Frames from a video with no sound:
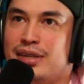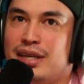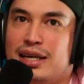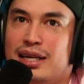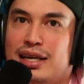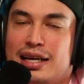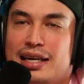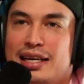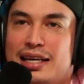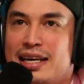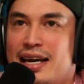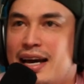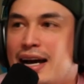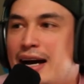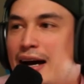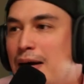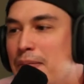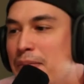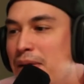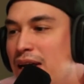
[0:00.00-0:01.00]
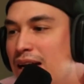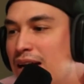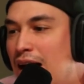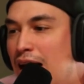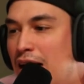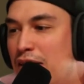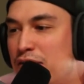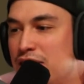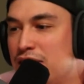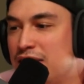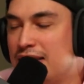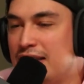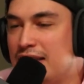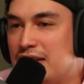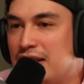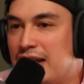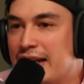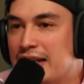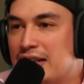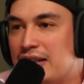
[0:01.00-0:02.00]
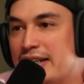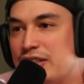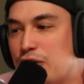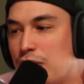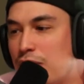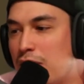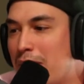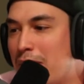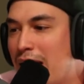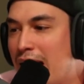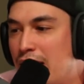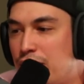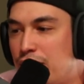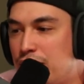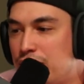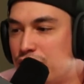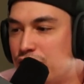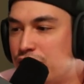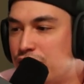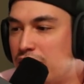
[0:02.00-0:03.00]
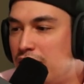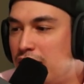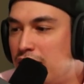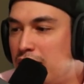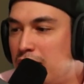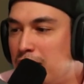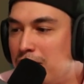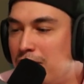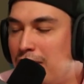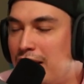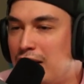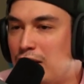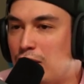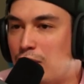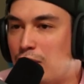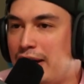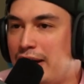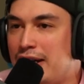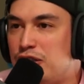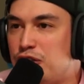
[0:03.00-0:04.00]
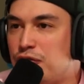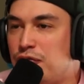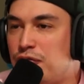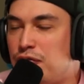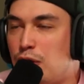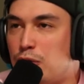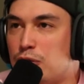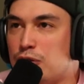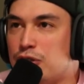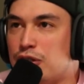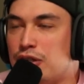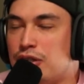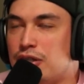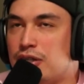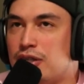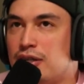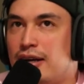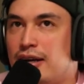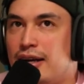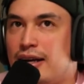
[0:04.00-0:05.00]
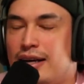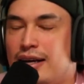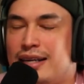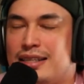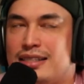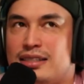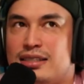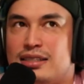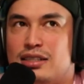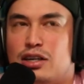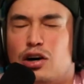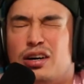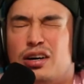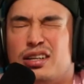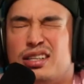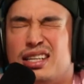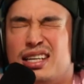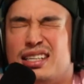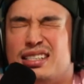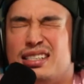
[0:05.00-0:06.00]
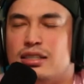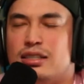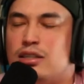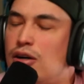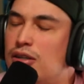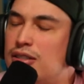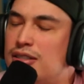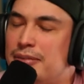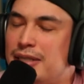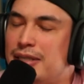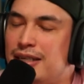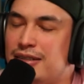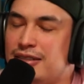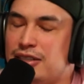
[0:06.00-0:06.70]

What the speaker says: yeah, I mean, obviously, like so the Manners LRH folder, it's called something else.